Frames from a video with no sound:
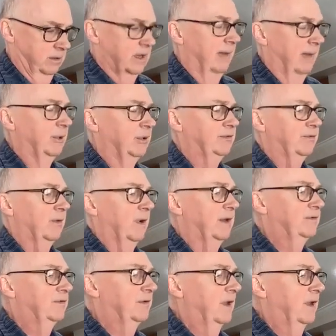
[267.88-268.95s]

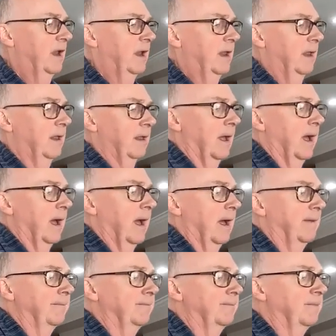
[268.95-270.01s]
demonstrates
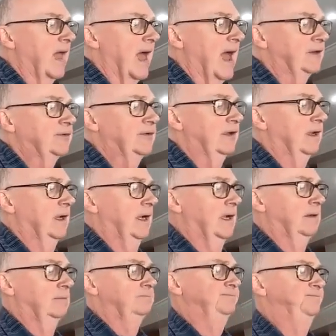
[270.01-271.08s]

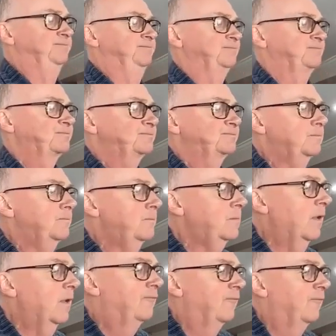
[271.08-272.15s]
that
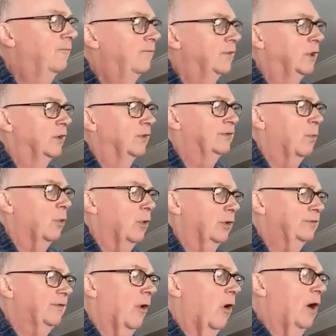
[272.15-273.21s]
Venier's
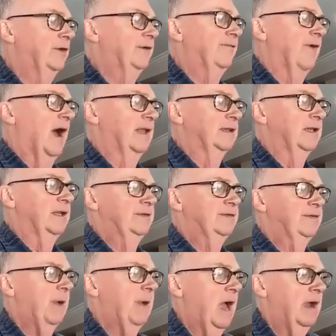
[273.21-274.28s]
works are divinely
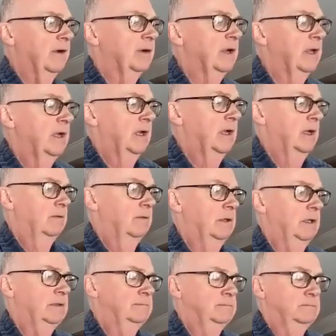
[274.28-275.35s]
inspired.
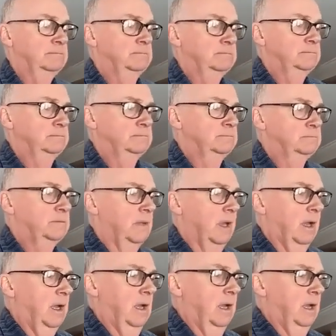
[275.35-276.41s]
Well,
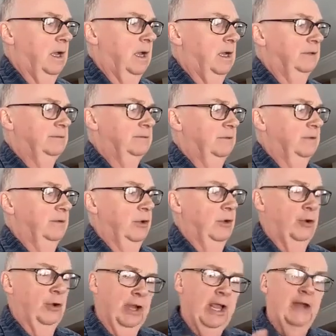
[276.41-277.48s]

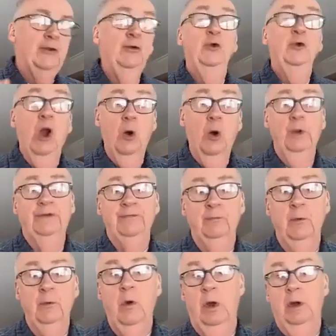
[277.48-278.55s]
again, it's
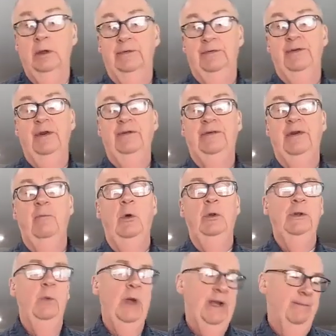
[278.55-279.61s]
wrong. So you say, well,
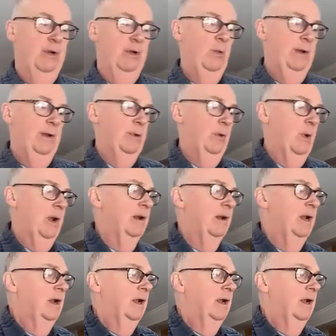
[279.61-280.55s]
no, wait a minute.